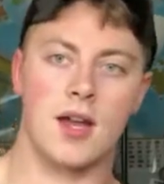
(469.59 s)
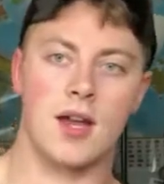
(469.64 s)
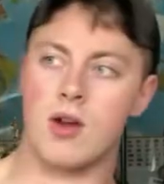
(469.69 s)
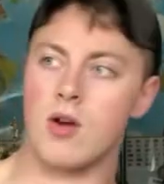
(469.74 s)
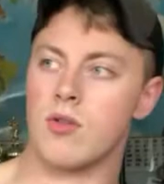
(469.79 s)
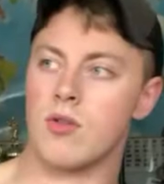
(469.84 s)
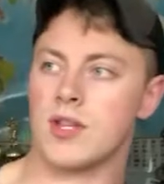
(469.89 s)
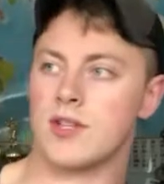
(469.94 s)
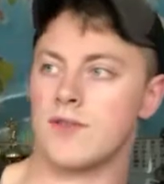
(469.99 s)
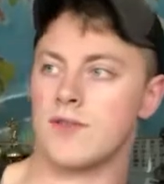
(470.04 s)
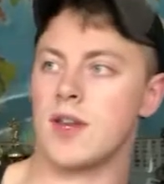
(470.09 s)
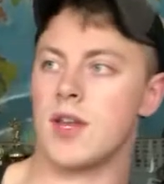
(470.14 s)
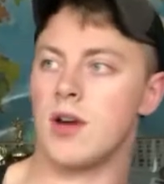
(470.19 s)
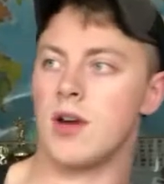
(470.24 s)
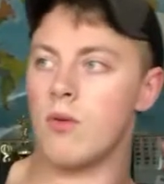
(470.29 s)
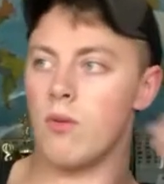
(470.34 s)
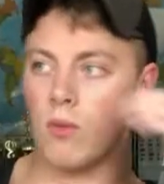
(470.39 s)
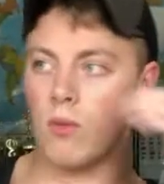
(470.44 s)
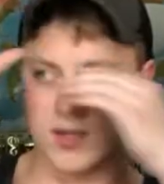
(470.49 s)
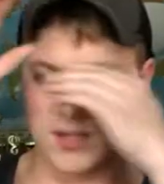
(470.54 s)
I know this
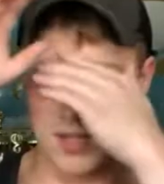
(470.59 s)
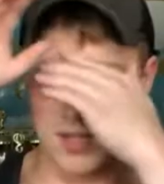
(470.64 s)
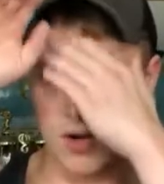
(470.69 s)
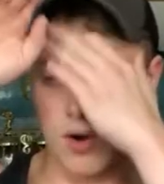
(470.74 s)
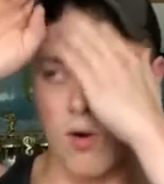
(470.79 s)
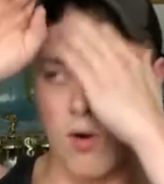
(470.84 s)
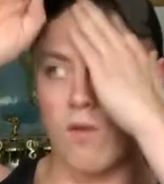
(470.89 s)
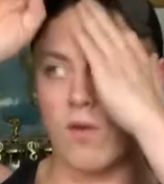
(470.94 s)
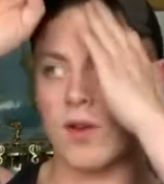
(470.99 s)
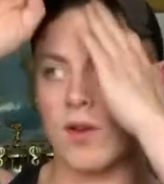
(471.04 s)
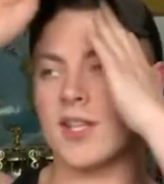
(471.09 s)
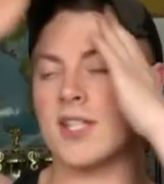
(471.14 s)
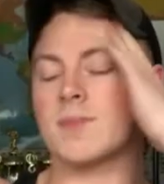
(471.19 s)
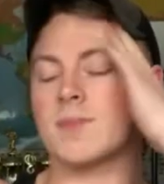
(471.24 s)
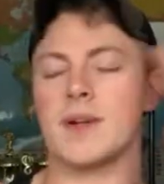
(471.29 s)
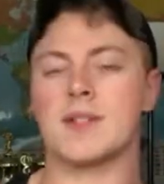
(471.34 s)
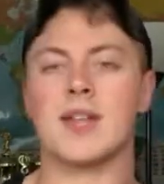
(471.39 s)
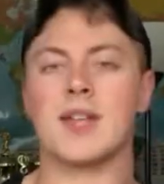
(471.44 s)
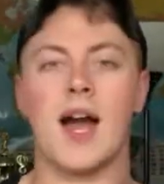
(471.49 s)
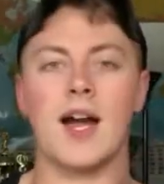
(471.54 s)
video wasn't overly
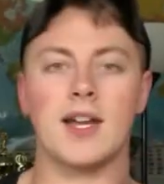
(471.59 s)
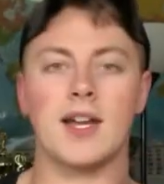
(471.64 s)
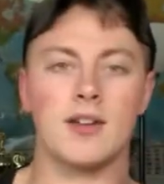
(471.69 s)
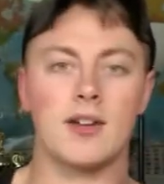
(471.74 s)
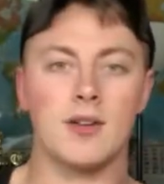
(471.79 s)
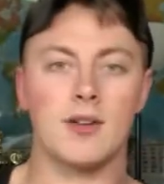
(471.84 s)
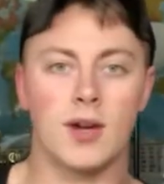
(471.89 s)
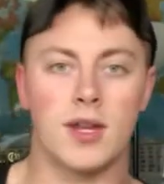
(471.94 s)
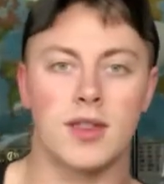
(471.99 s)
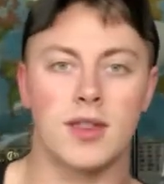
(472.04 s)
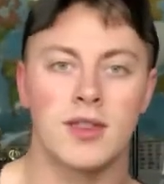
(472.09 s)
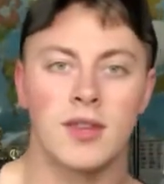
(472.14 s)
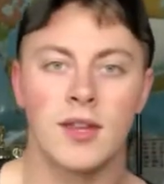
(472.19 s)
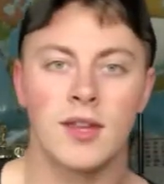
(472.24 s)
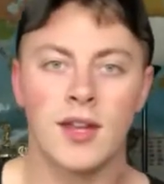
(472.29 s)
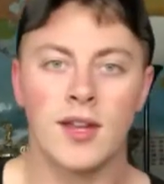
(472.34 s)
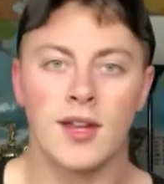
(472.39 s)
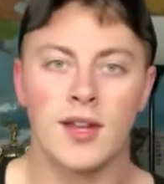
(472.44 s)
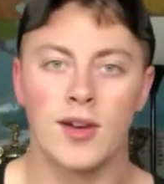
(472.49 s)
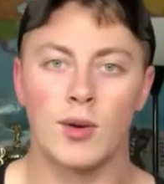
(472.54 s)
spectacular with,
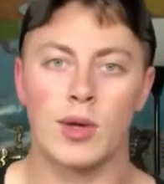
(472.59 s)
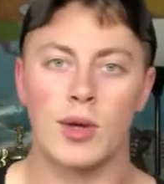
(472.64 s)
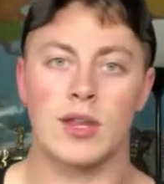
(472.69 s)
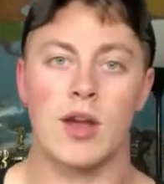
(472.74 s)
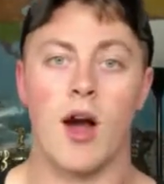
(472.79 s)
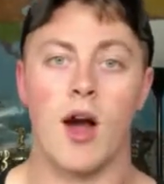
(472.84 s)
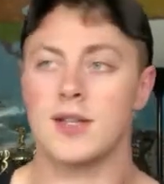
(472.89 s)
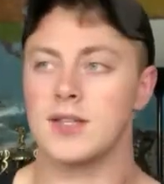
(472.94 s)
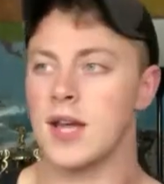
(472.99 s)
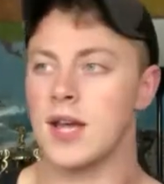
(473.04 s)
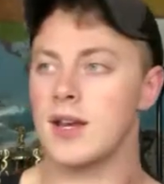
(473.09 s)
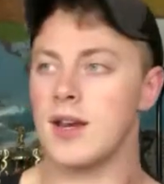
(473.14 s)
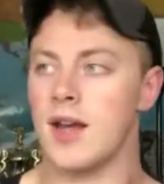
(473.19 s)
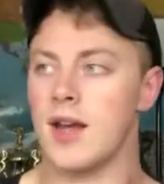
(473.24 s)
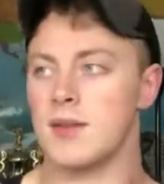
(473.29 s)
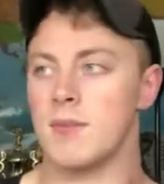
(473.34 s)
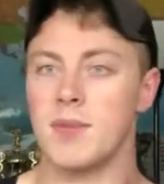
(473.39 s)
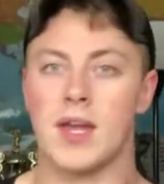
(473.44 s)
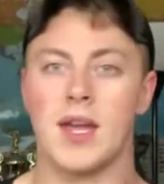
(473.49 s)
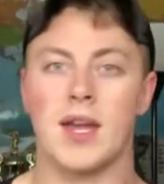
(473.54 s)
with
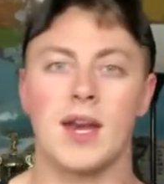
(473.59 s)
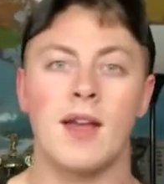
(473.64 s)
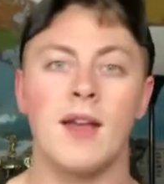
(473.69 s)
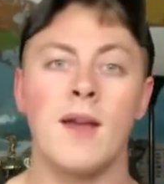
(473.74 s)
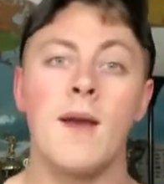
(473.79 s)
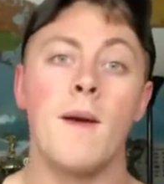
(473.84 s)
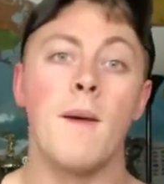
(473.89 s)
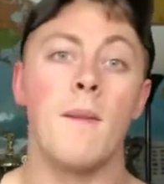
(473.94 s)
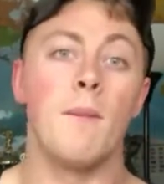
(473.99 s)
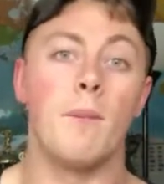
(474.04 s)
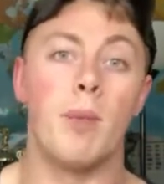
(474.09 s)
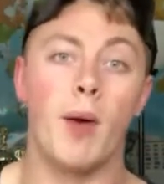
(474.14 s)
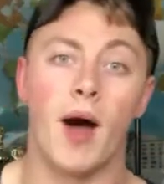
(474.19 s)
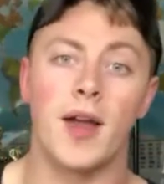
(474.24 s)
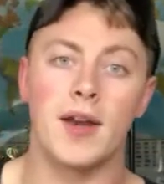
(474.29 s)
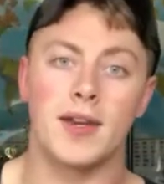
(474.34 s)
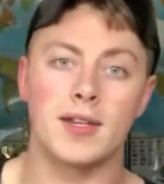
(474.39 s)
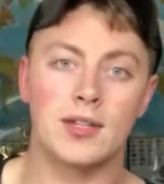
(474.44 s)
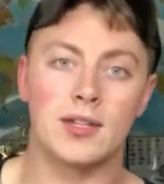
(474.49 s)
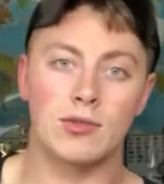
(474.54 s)
content at the beginning,
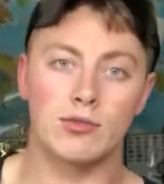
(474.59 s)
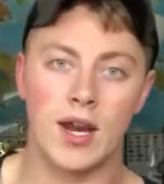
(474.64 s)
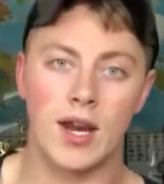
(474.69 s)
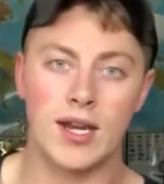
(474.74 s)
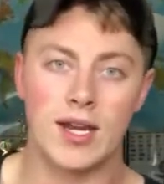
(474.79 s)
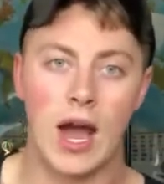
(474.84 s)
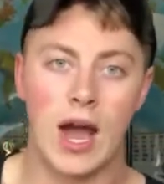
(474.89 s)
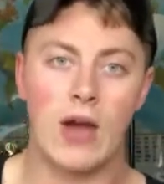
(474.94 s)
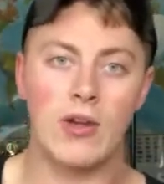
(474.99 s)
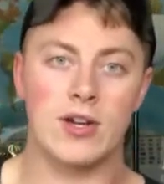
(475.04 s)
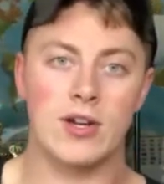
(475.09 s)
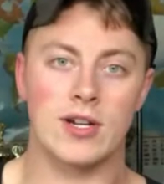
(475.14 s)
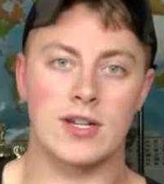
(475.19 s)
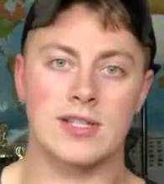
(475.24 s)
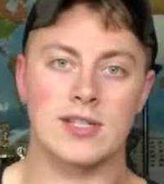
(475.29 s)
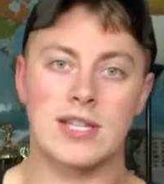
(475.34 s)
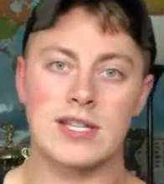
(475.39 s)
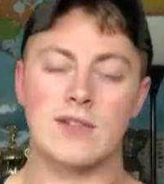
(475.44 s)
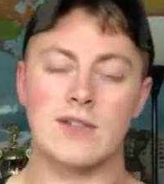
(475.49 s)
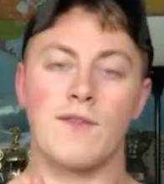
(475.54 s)
but right now you're
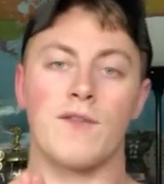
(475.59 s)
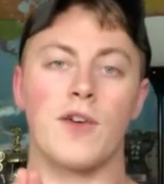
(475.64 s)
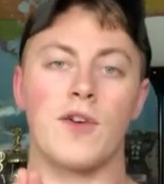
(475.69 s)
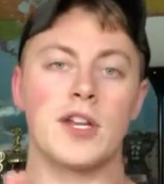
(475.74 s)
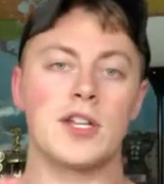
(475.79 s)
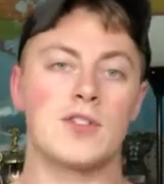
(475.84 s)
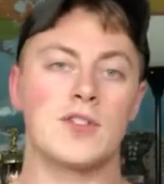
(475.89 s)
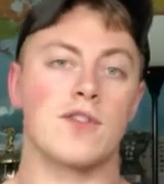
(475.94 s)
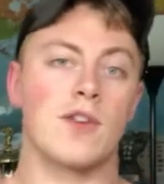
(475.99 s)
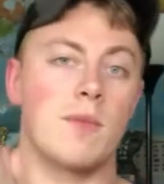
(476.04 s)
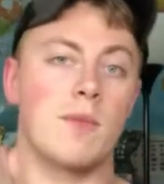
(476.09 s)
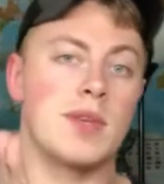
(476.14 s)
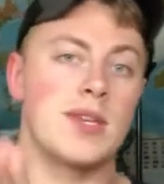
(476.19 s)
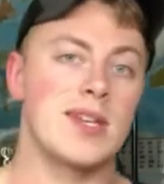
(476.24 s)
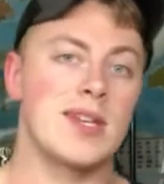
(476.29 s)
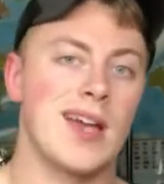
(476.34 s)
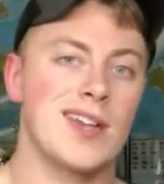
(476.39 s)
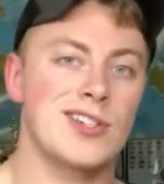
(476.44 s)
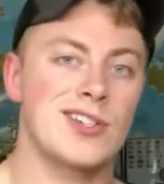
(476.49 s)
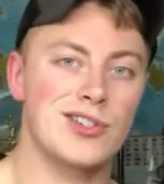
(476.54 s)
gonna see some footage from
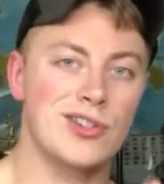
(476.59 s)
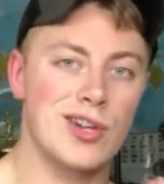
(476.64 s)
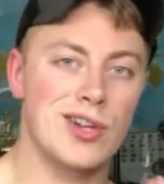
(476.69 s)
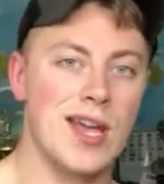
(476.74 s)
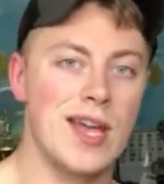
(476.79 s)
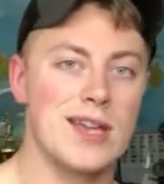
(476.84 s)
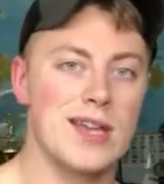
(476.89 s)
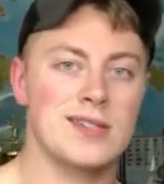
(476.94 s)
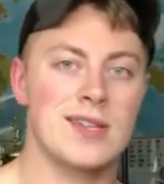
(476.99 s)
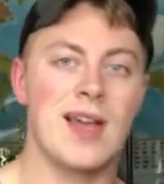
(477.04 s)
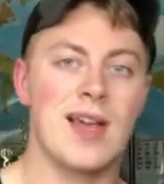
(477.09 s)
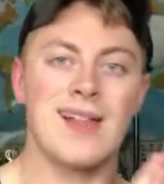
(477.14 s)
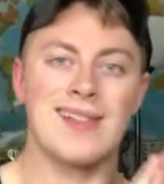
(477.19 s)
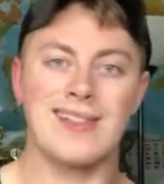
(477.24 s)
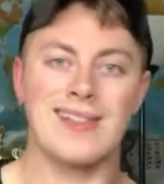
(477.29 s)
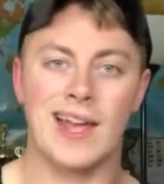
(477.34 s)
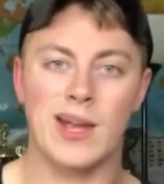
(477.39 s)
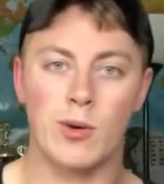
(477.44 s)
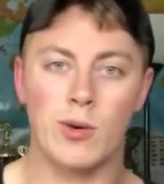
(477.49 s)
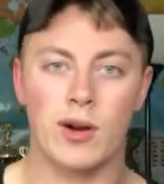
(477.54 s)
yesterday's
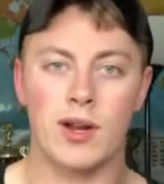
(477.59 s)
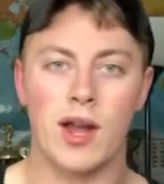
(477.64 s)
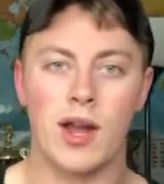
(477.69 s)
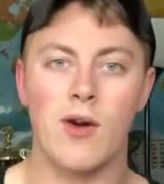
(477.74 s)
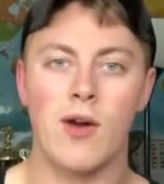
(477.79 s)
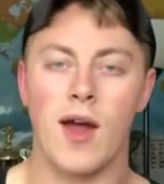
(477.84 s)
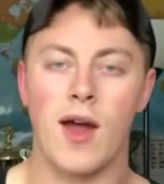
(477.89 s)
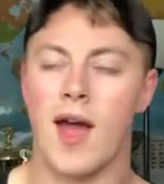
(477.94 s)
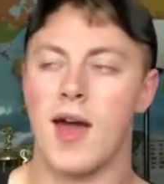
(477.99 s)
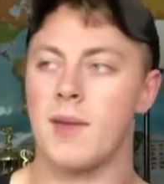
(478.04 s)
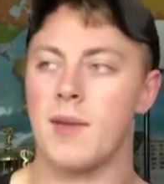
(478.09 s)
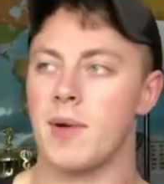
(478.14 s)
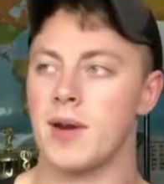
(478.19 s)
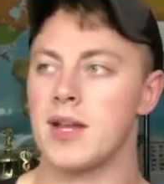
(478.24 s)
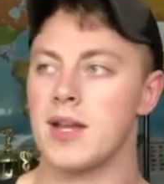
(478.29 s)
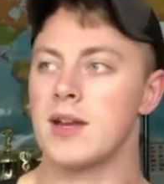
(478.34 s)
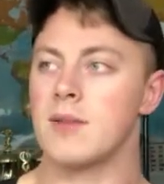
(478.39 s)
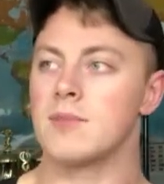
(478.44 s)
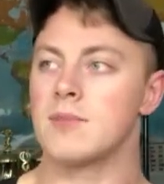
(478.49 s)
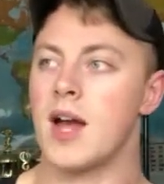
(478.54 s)
leg workout. I had a
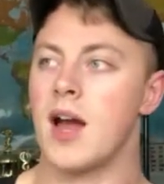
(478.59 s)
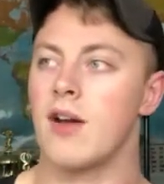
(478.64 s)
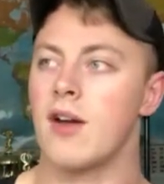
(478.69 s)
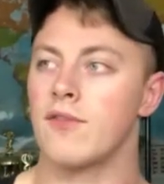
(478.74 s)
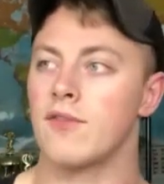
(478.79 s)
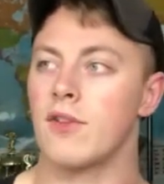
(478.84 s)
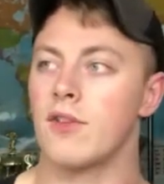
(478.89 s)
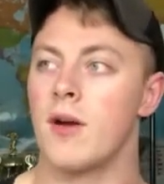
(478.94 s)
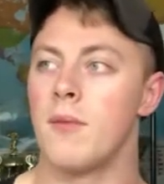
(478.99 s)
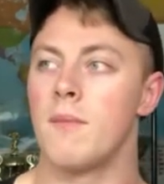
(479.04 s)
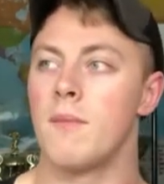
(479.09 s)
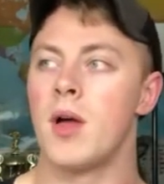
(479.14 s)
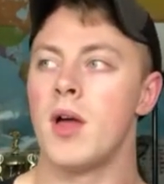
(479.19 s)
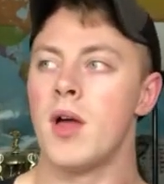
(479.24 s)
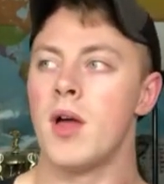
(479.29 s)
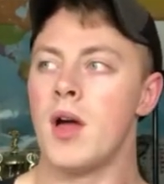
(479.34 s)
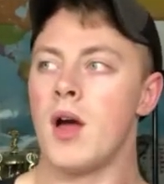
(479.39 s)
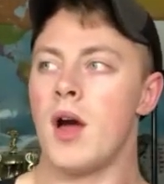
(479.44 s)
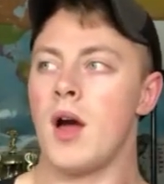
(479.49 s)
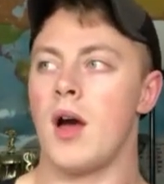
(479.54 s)
buddy come down from
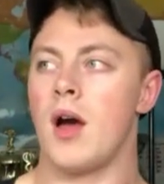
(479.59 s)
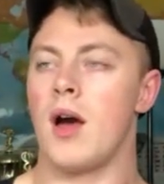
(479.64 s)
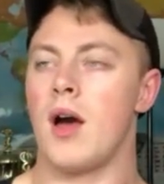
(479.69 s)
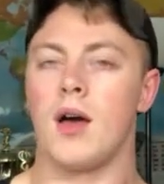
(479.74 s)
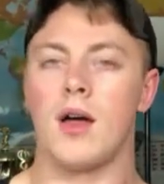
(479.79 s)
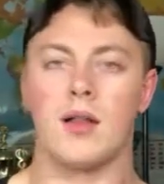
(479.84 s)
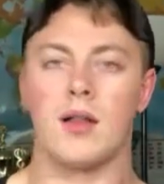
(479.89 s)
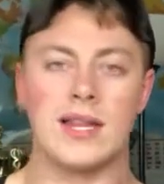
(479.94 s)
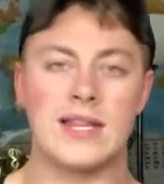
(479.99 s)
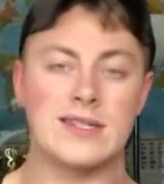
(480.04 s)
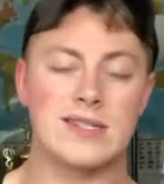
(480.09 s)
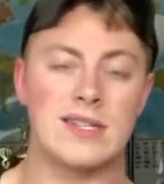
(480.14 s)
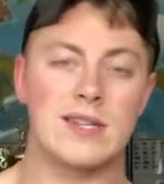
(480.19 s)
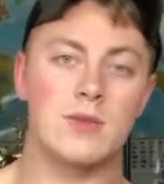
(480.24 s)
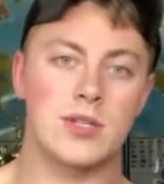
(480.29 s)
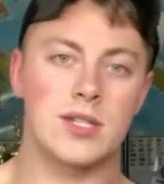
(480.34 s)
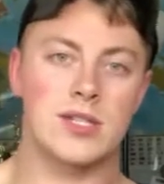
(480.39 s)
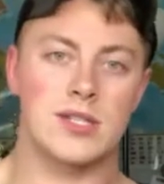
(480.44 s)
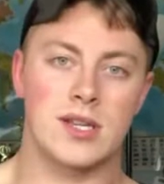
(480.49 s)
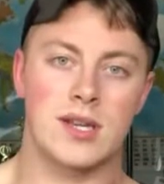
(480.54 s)
uh,
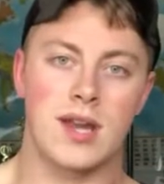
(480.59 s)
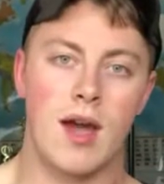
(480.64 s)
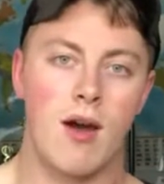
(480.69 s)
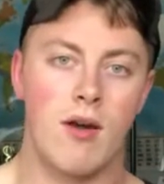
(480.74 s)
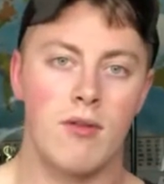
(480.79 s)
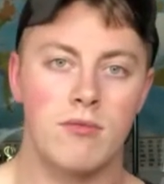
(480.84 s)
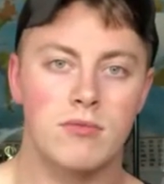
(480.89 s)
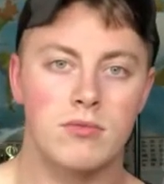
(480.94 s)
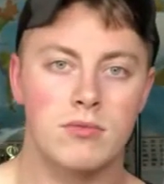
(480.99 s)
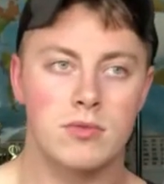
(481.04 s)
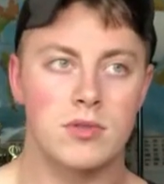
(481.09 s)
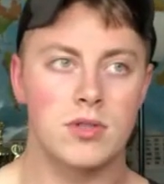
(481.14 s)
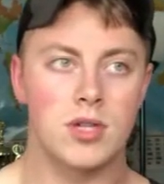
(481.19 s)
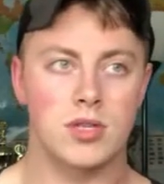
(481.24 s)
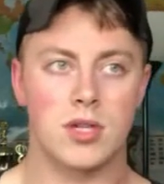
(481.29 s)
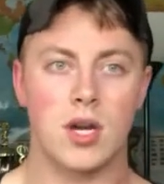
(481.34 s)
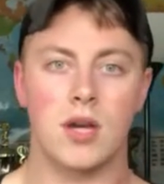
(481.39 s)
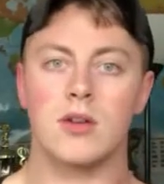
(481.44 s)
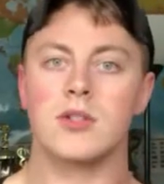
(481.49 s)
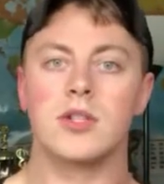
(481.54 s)
Lindsay, is a town
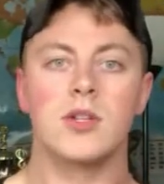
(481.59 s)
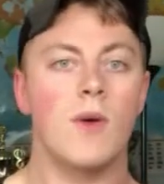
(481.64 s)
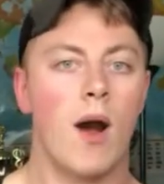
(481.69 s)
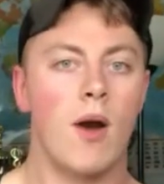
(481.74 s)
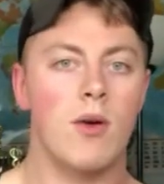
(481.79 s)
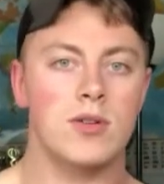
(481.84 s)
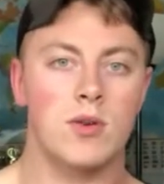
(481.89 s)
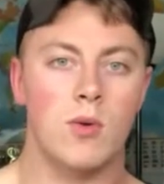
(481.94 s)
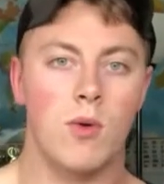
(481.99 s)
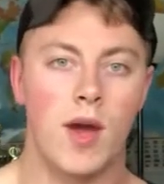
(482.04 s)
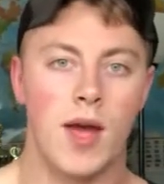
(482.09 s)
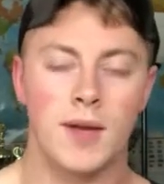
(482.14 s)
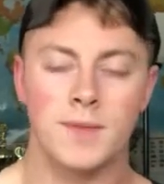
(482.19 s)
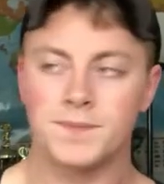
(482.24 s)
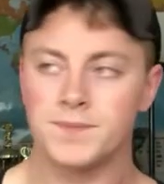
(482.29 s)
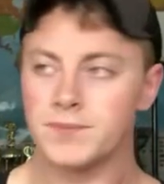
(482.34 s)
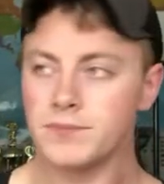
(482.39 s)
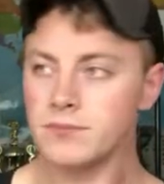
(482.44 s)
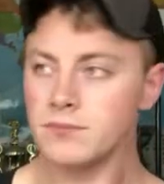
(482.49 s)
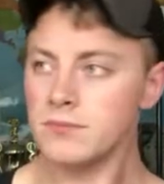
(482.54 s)
just under two hours
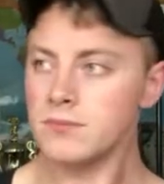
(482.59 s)
away.